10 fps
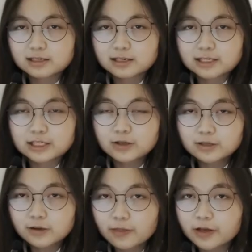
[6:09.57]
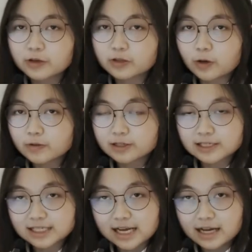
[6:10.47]
there's still something you don't
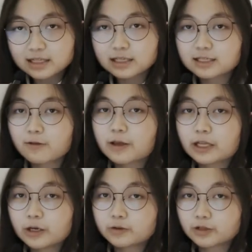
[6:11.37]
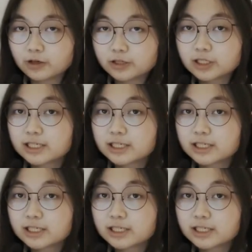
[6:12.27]
understand, something new to learn